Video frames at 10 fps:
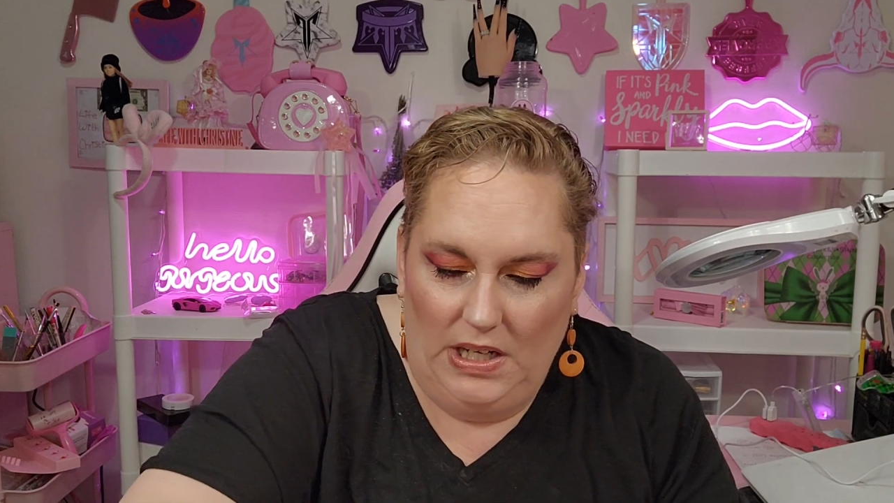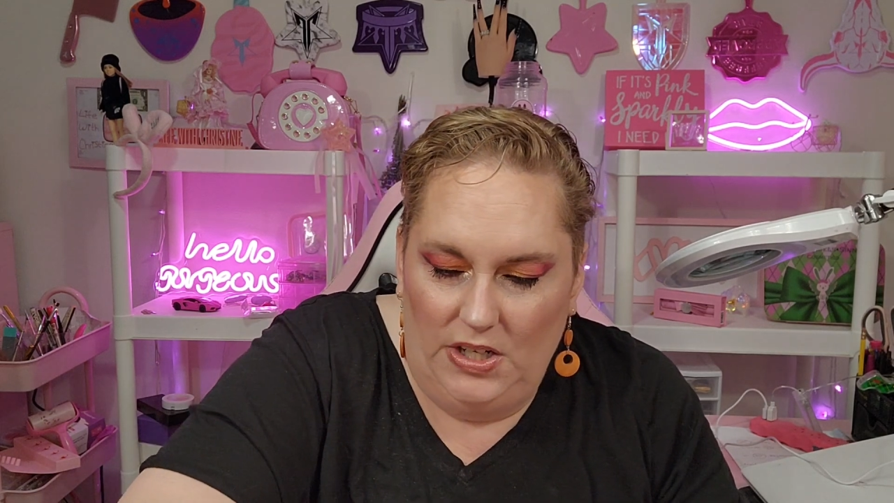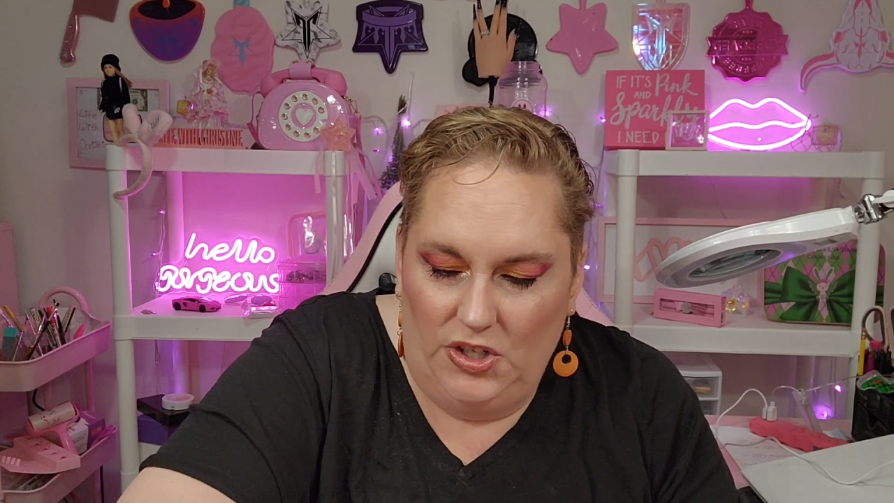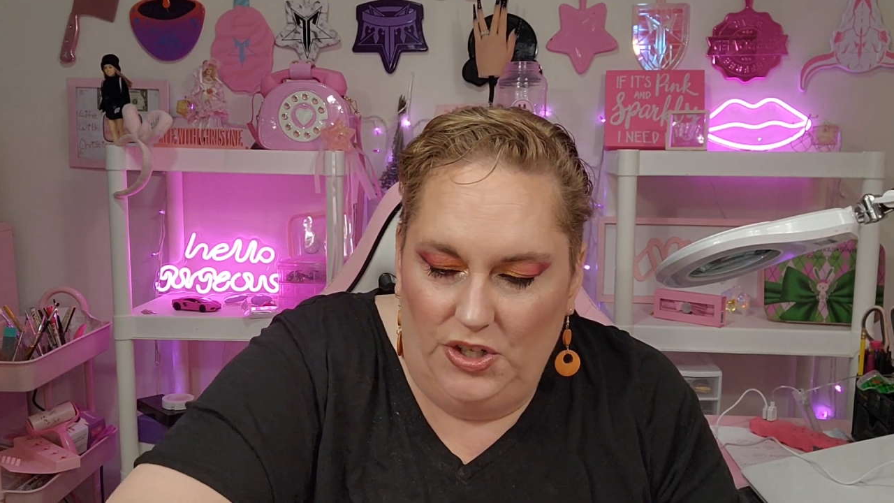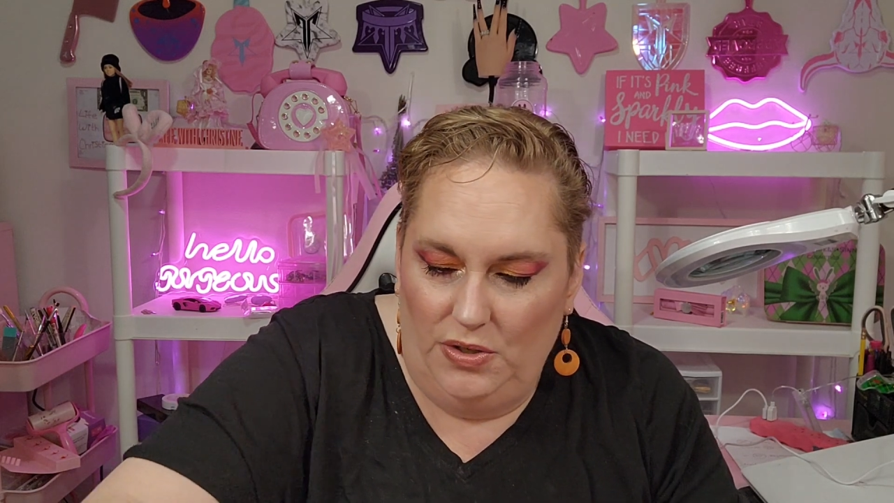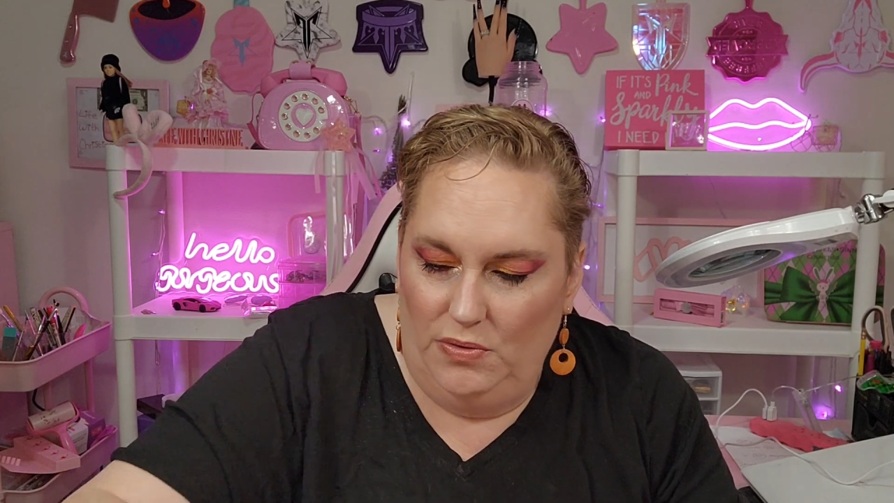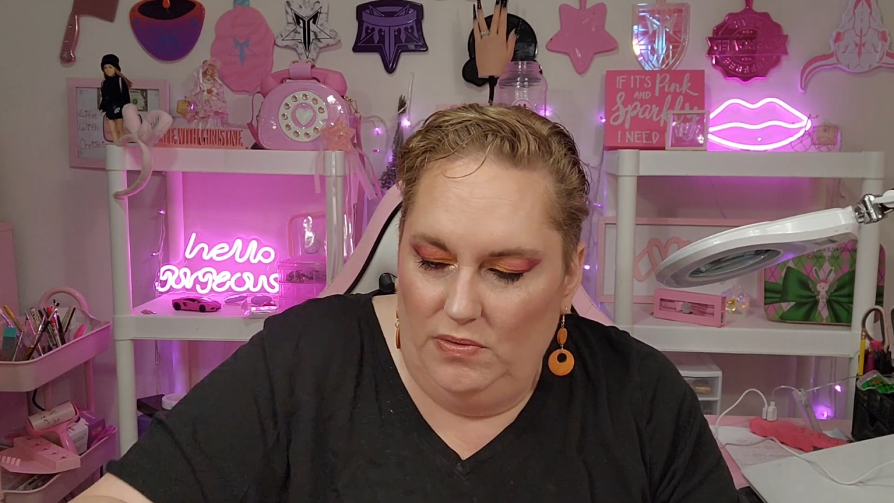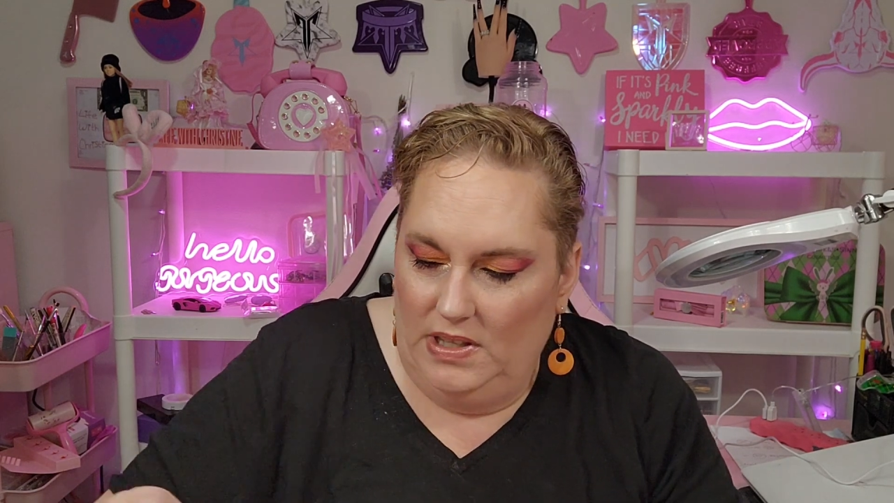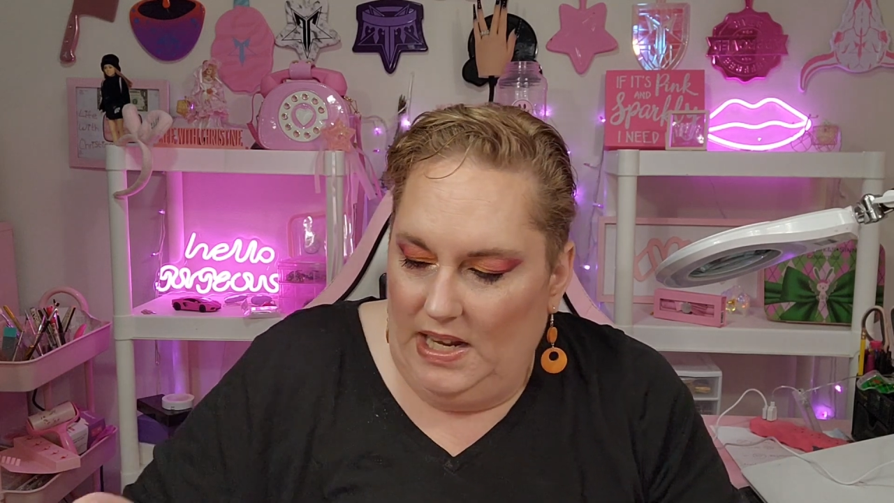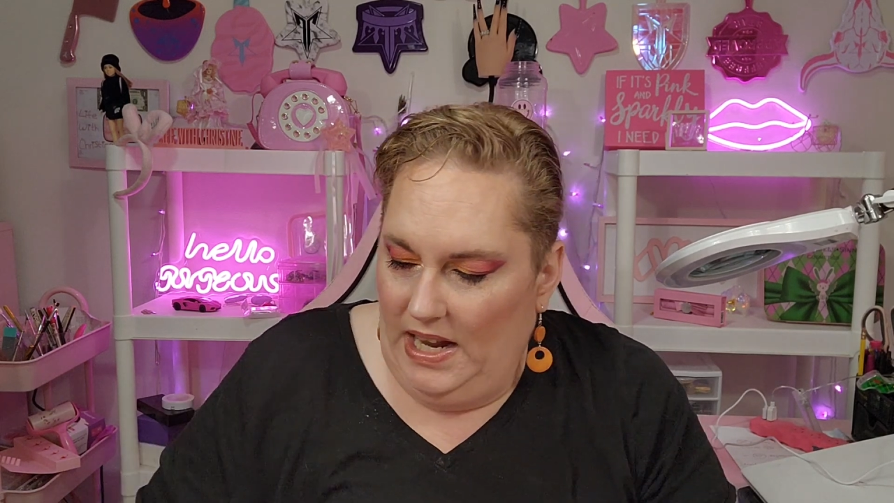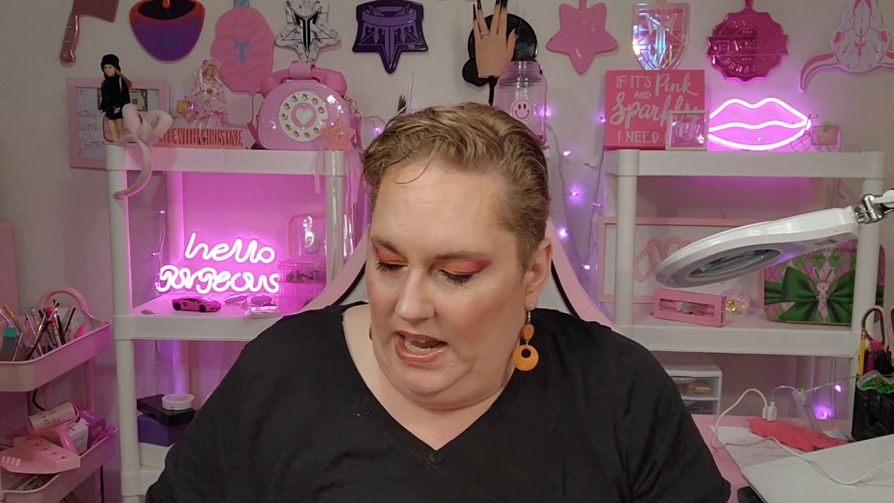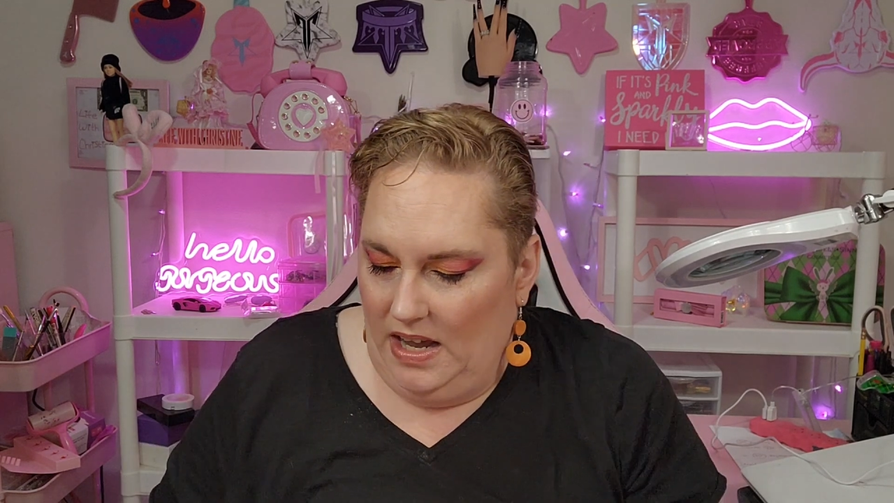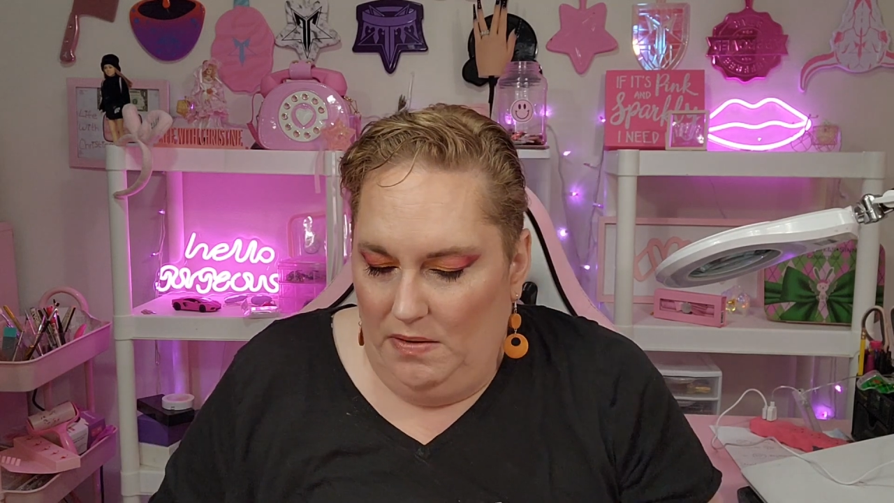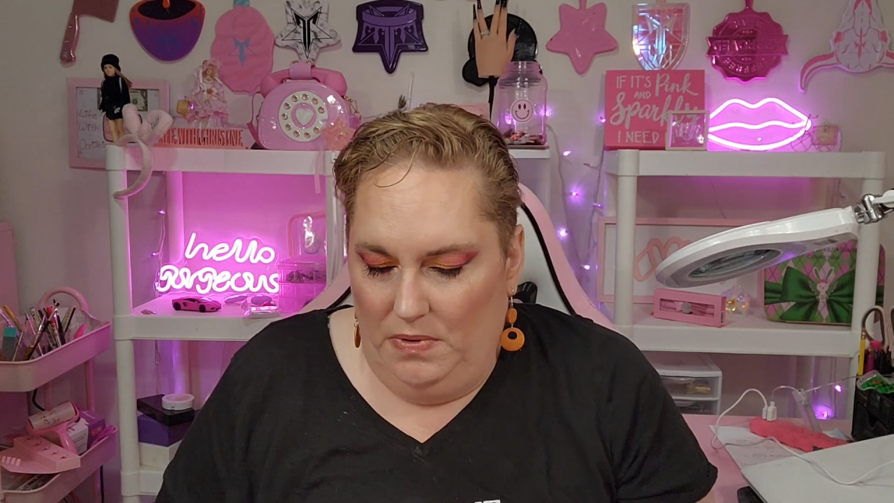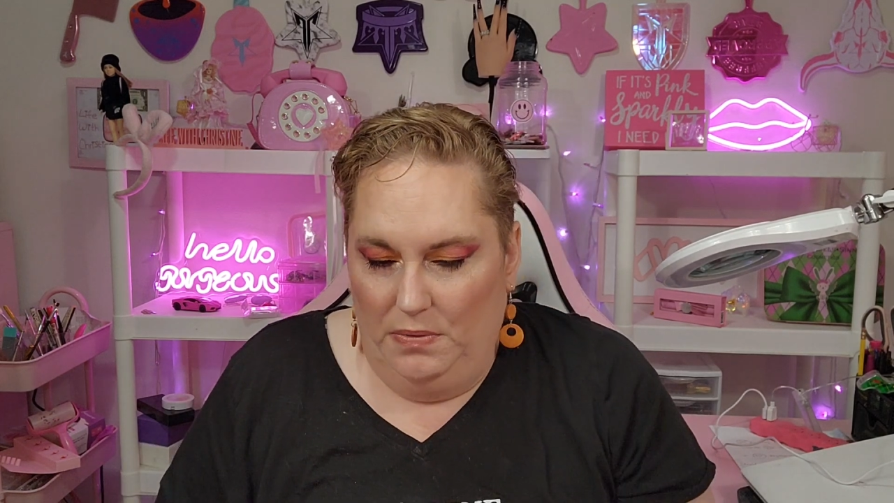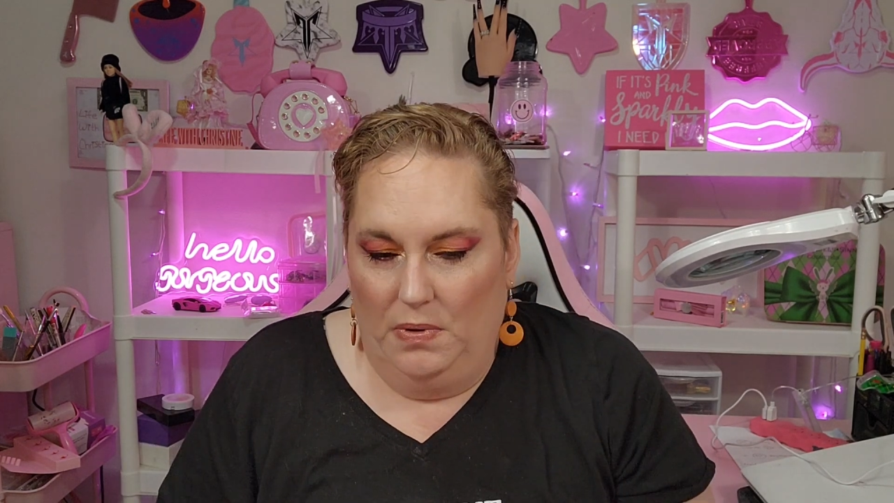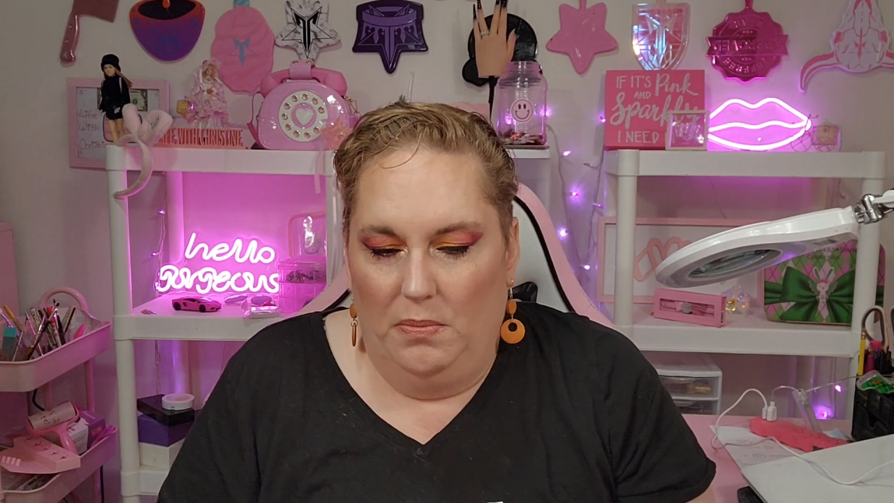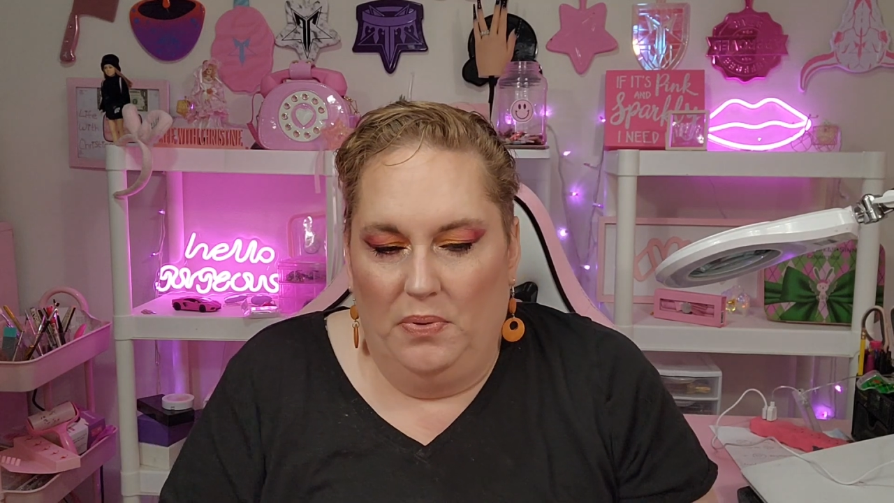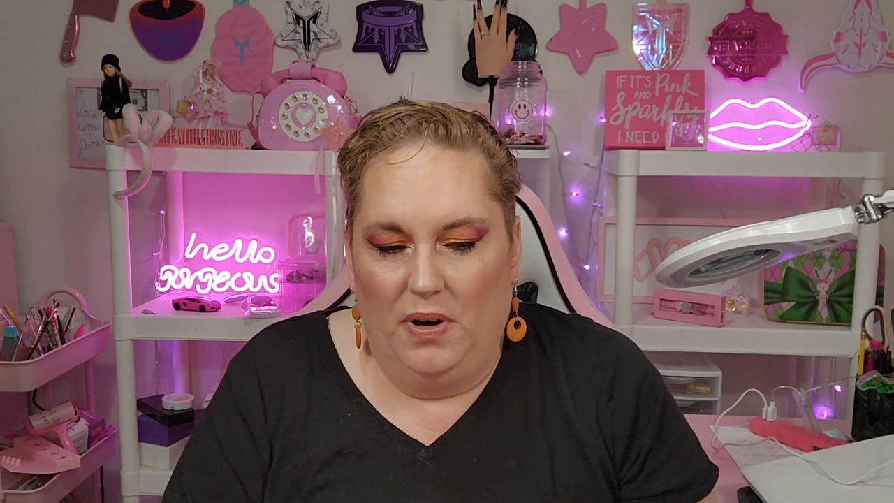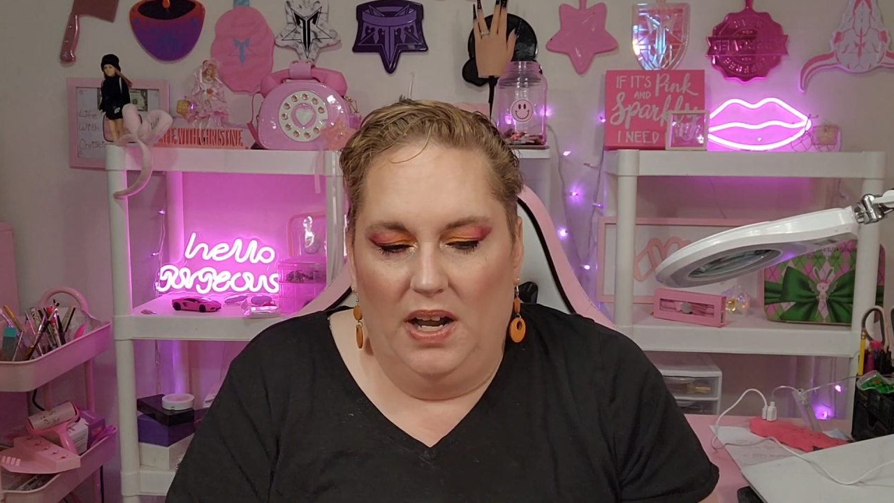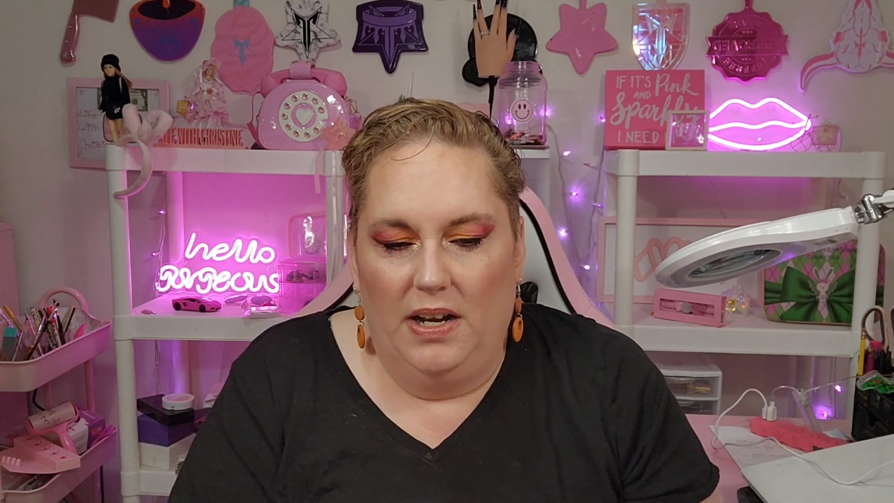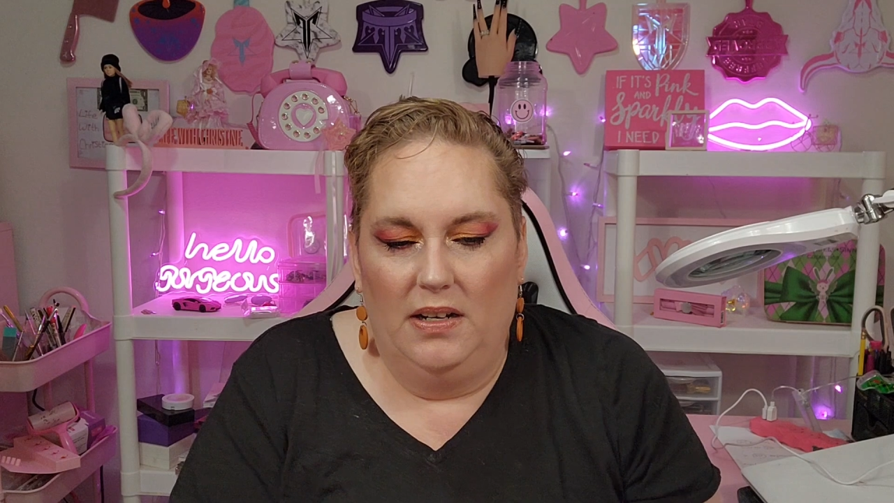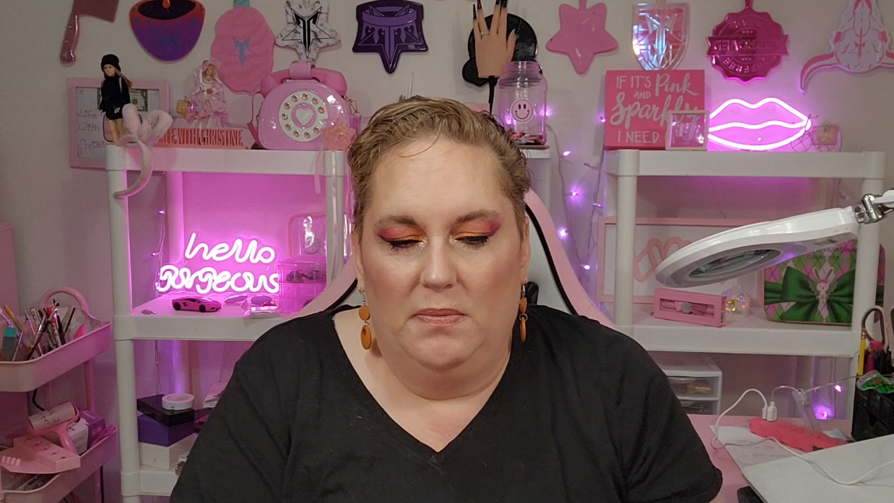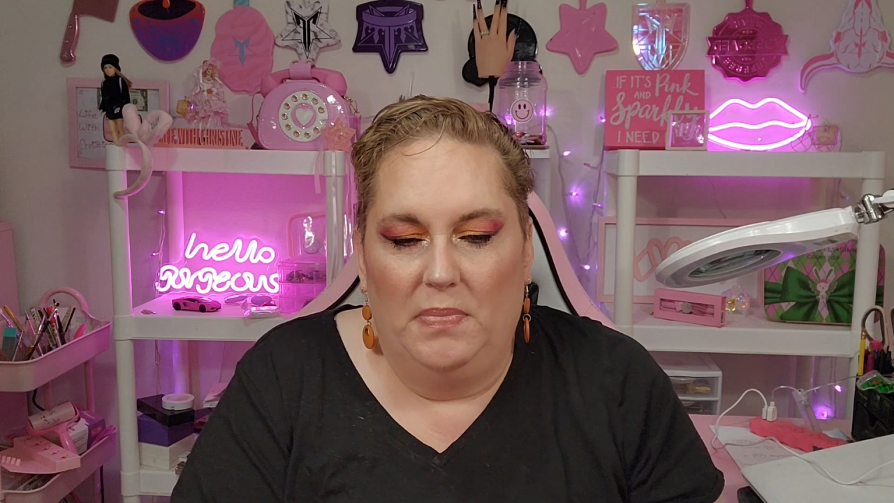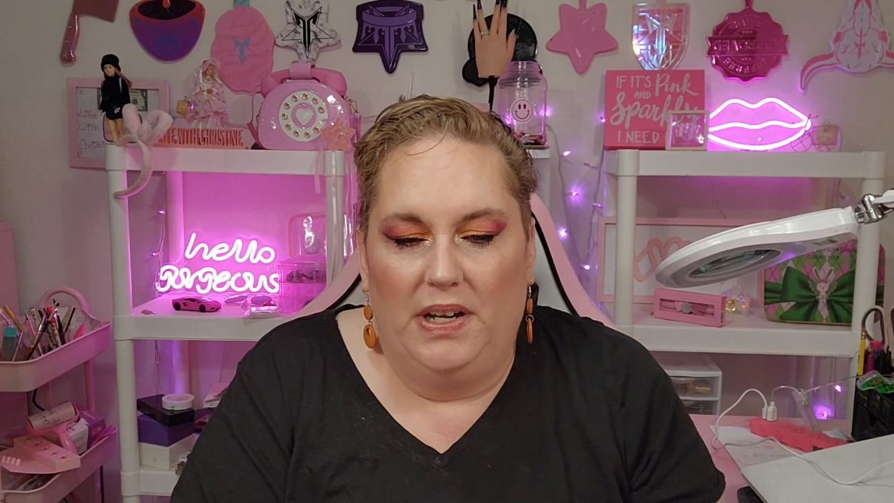issue they had with what product,